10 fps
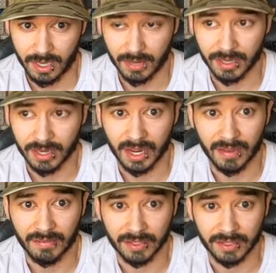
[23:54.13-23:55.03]
I'm gonna
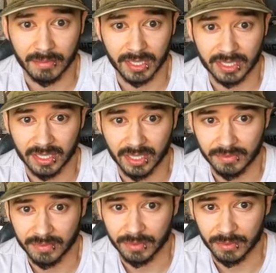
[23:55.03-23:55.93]
have fun and make
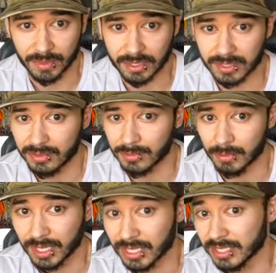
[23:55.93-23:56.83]
stuff. If you want to
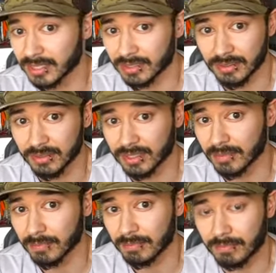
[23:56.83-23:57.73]
buy it, you
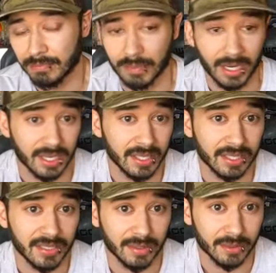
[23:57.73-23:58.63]
can buy
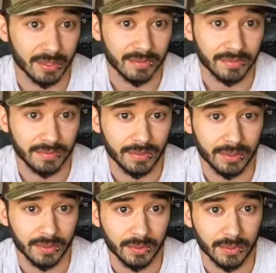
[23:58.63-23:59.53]
it, or if
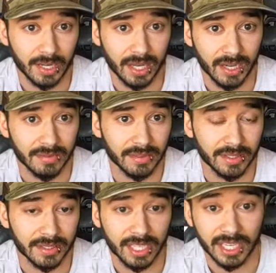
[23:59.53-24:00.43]
you have
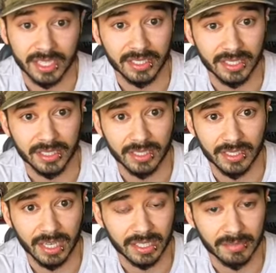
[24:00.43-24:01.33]
an
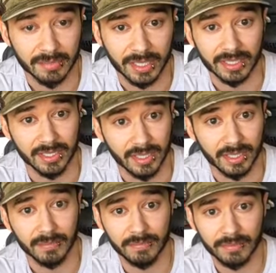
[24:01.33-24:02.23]
idea, I can make it
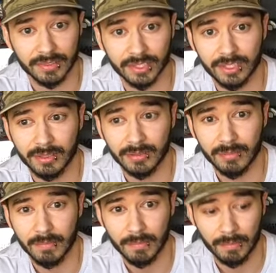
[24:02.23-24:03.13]
up for you.
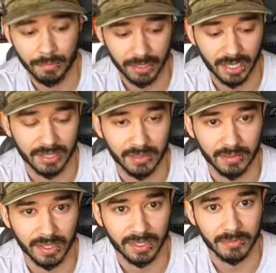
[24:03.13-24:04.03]
But I
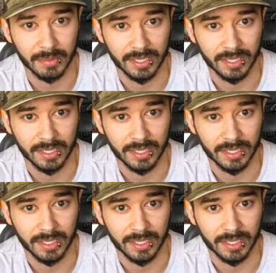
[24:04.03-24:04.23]
don't want to